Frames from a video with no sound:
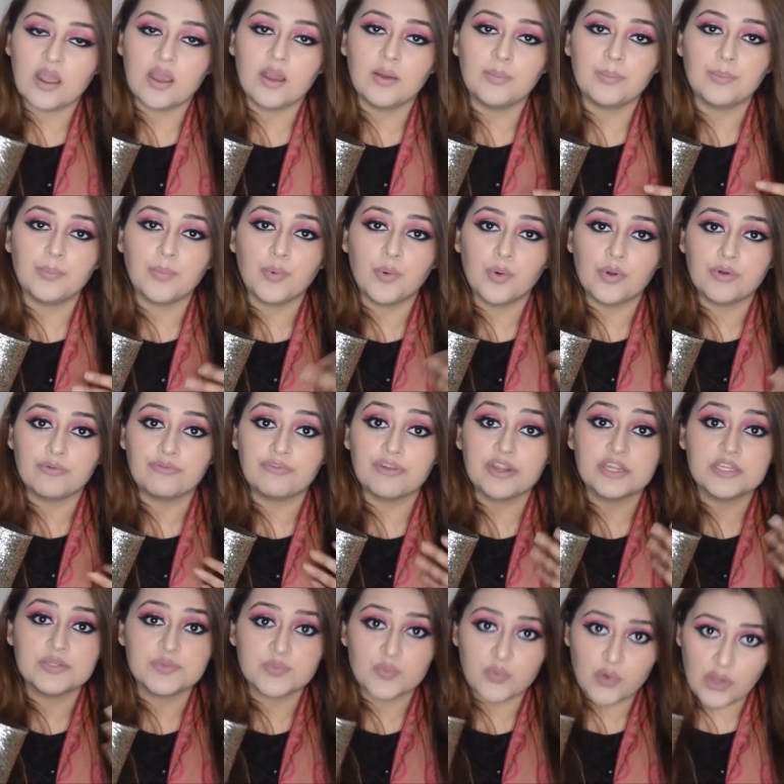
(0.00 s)
a
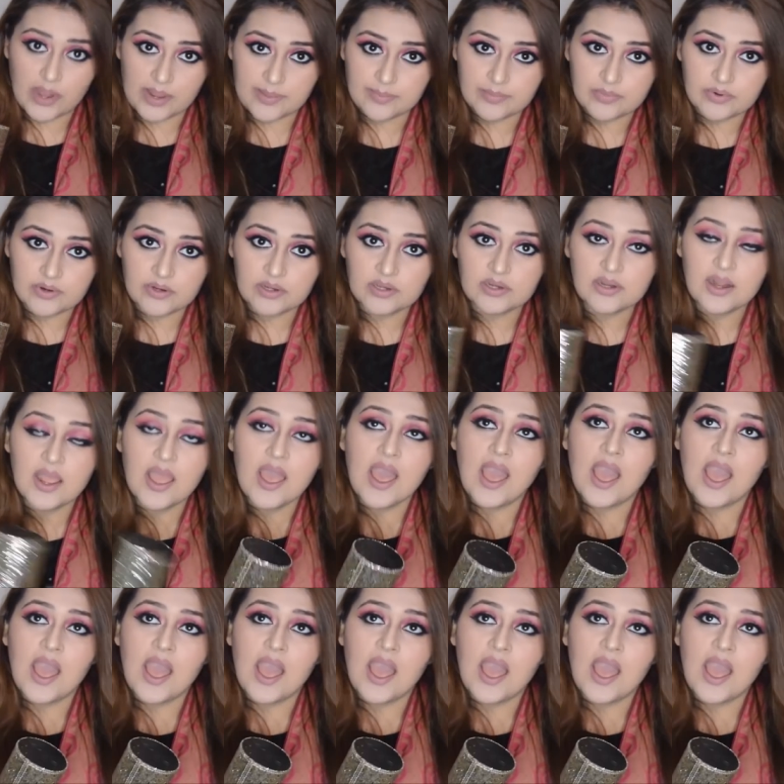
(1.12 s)
perfect primer